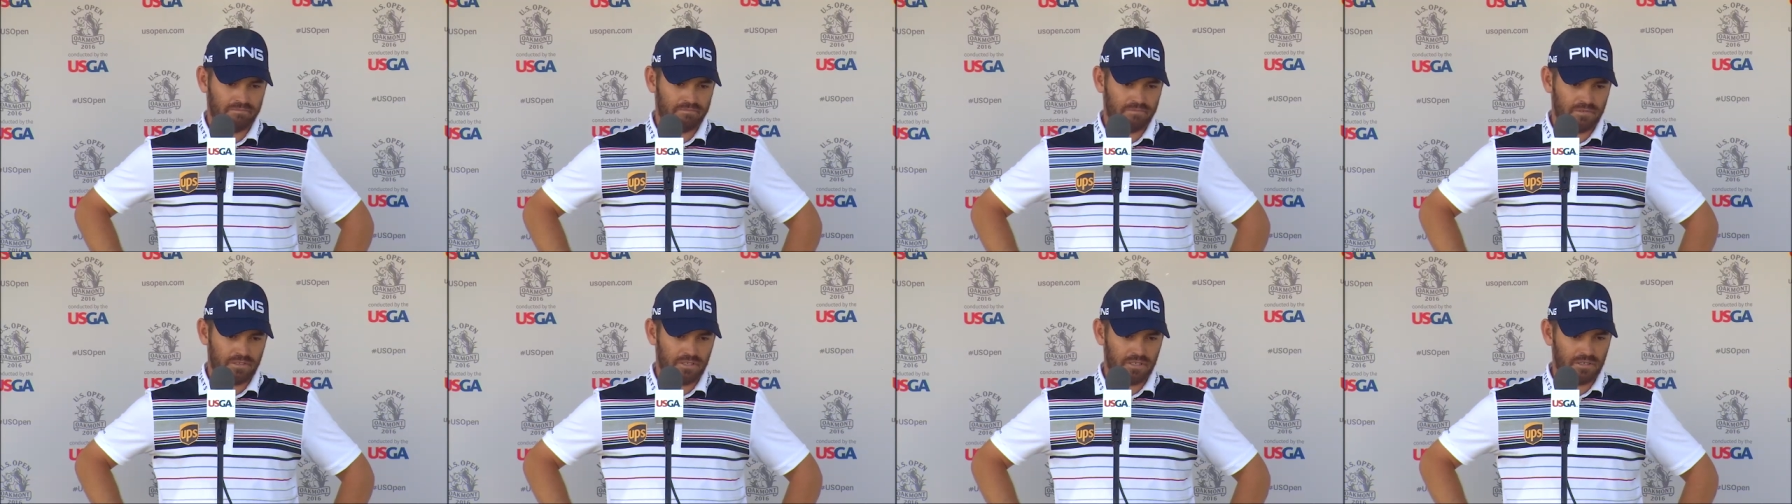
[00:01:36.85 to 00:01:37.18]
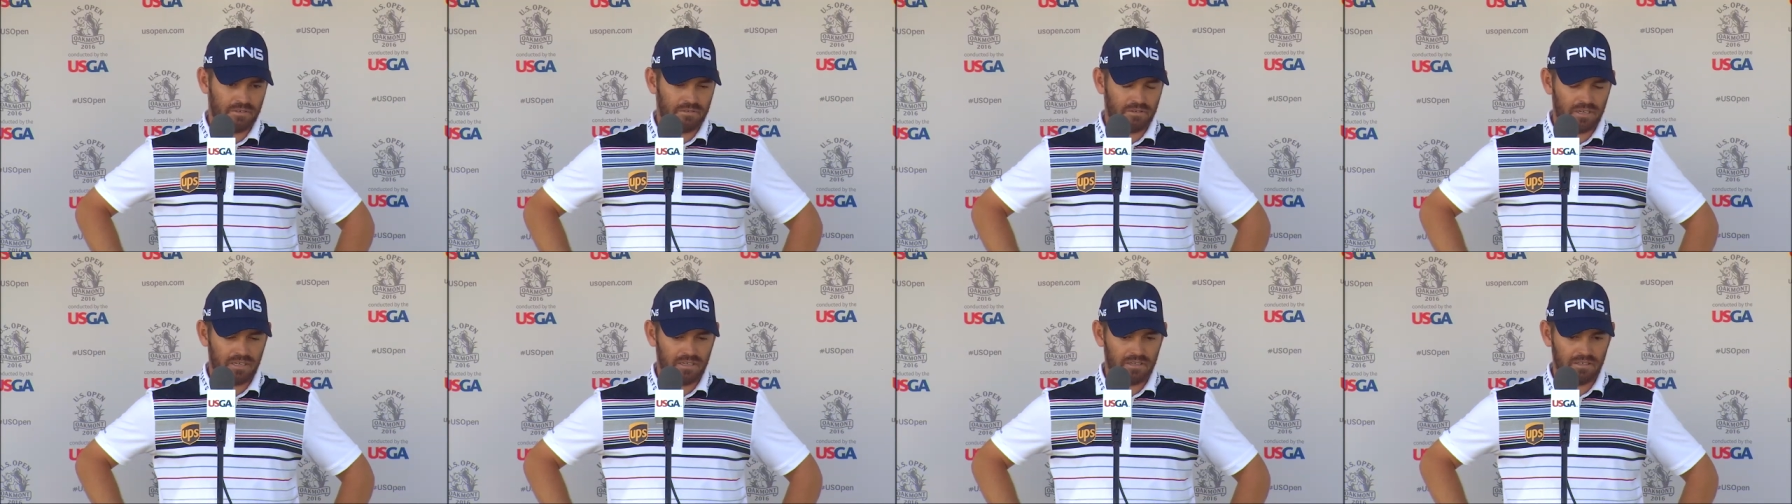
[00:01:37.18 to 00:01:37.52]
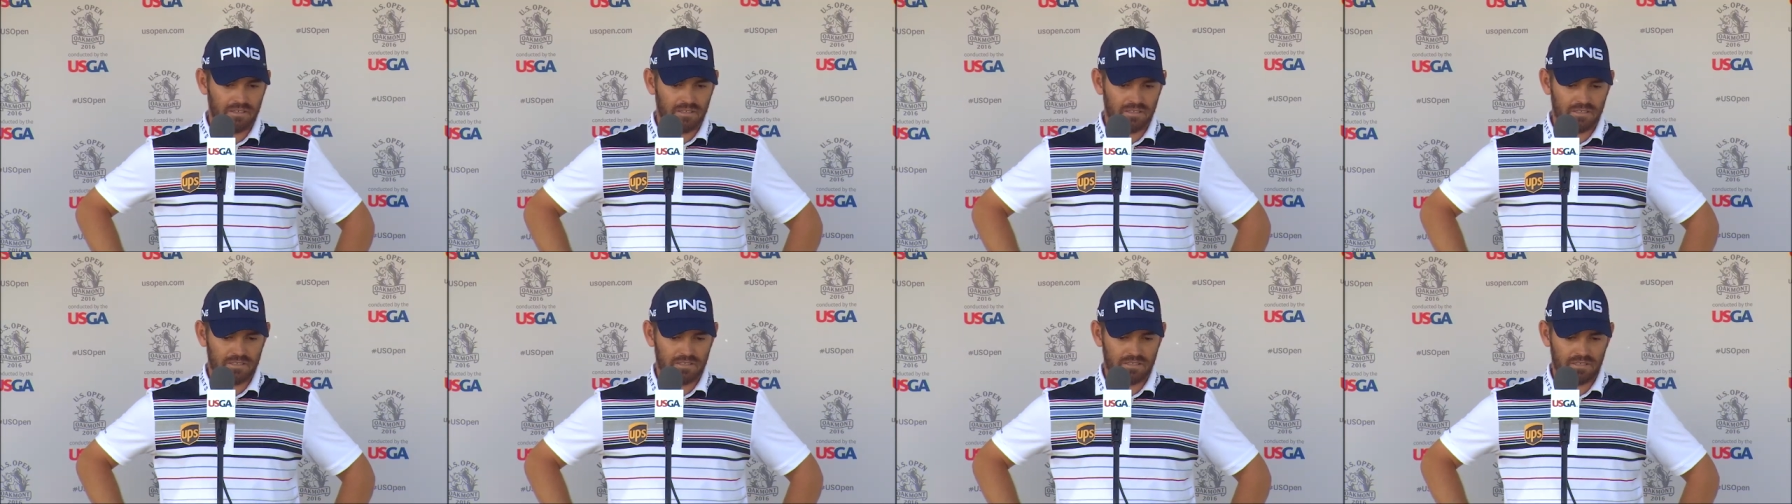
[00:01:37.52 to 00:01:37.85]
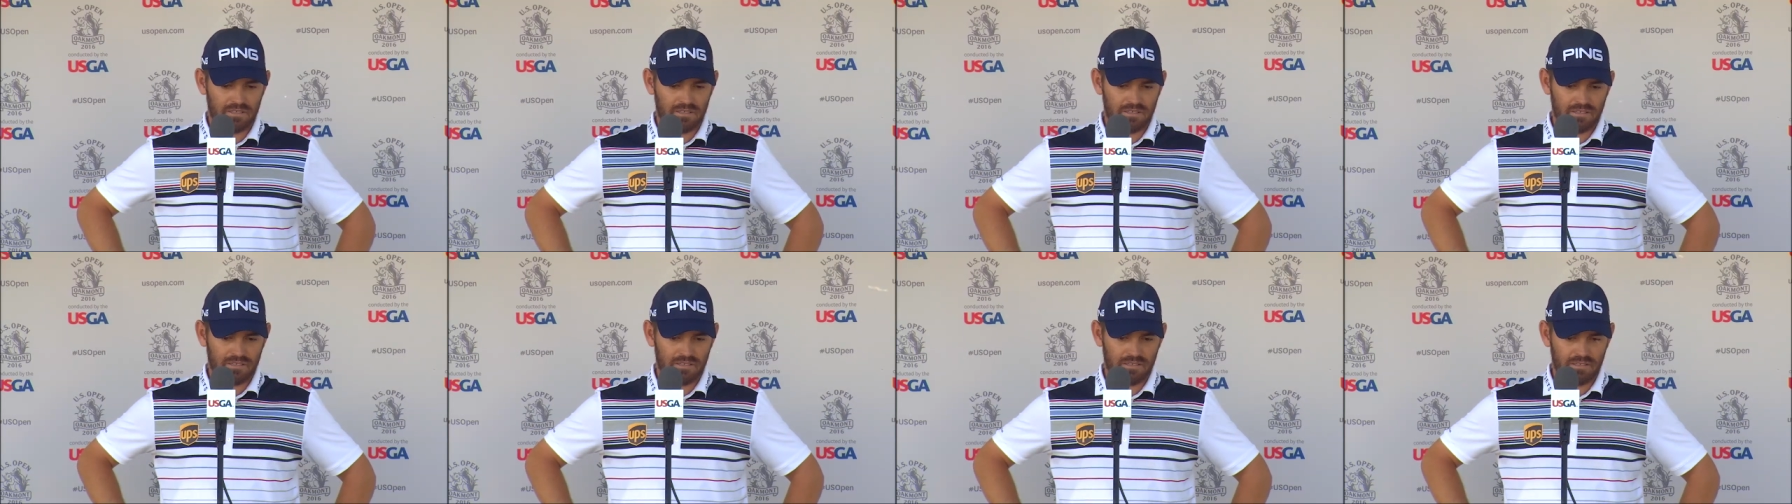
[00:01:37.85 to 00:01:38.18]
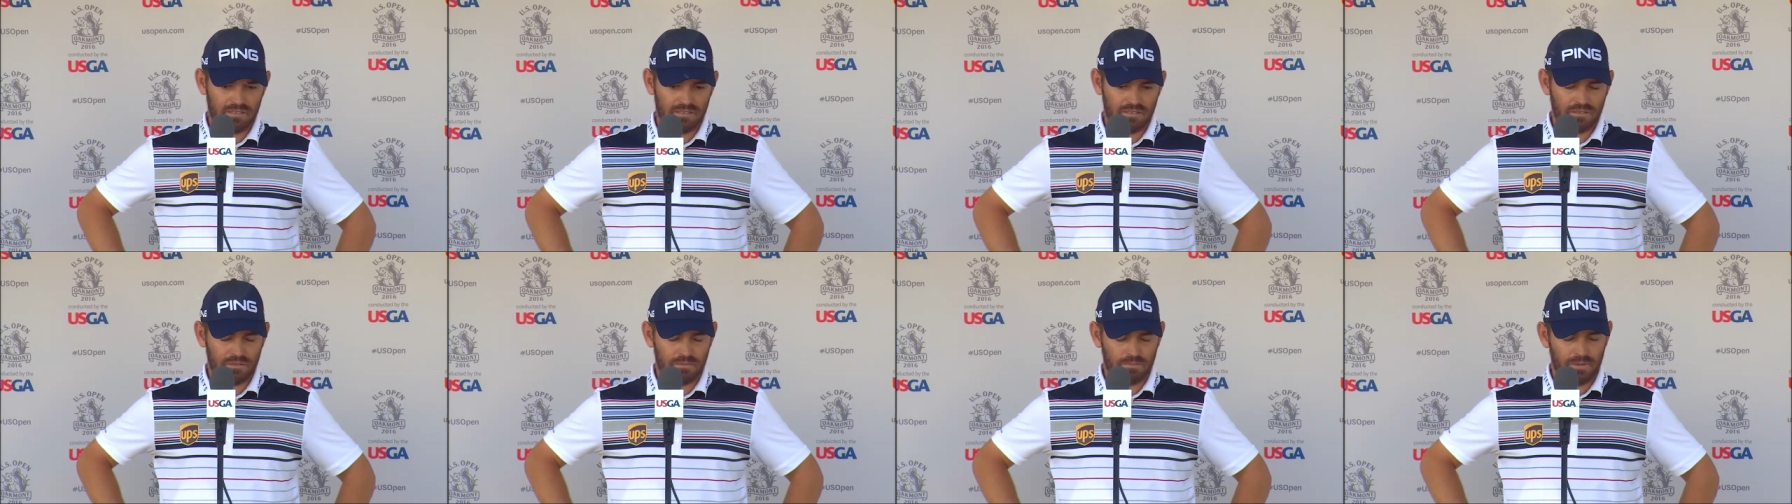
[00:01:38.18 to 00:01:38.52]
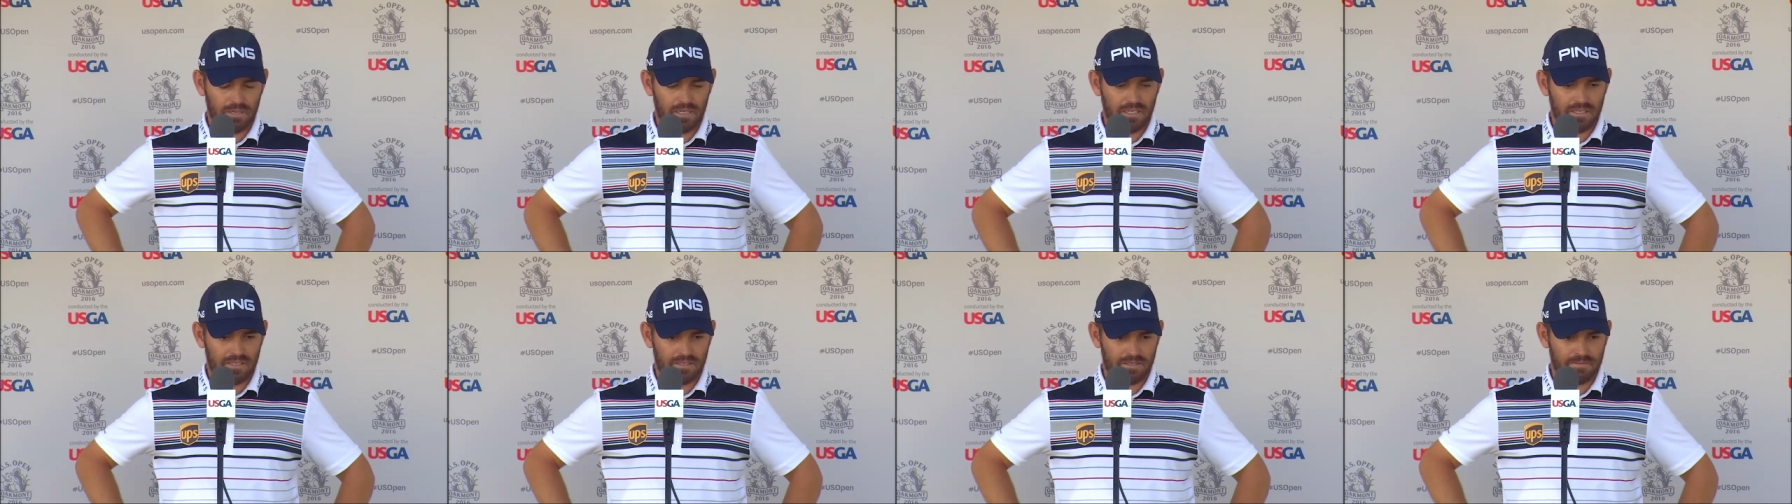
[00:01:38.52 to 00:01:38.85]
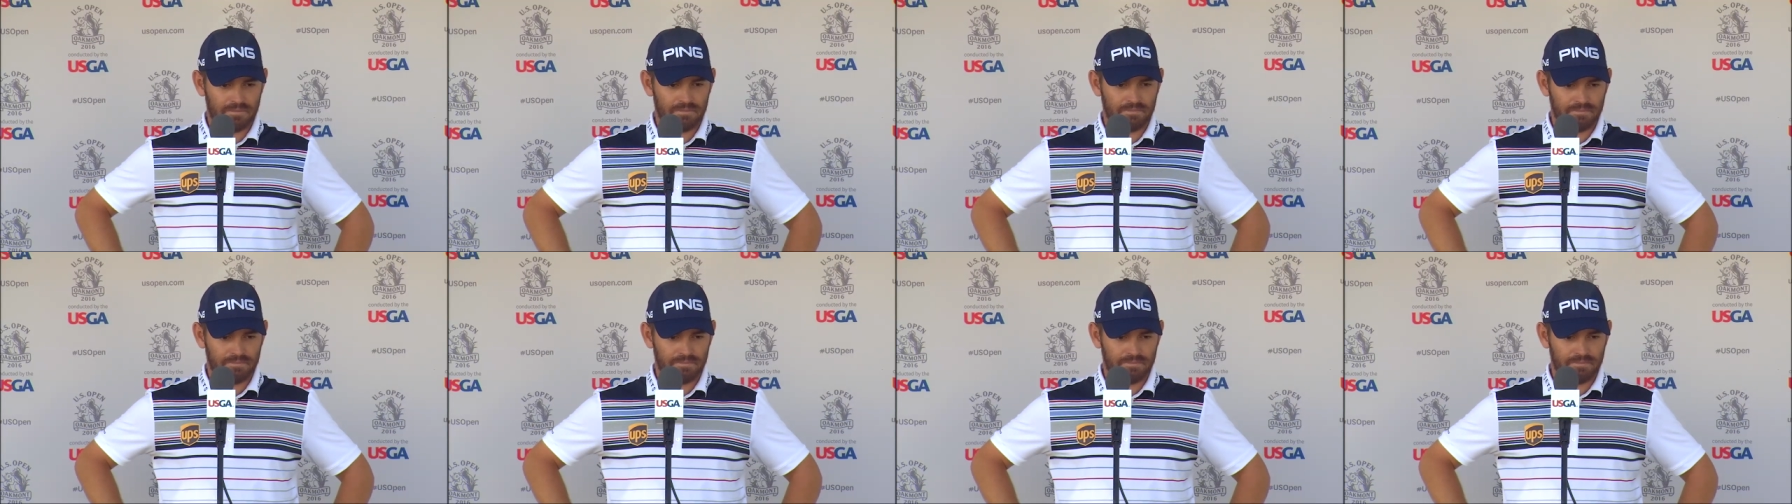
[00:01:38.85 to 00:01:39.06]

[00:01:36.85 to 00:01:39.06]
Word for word: third round is, is, a, is a good place.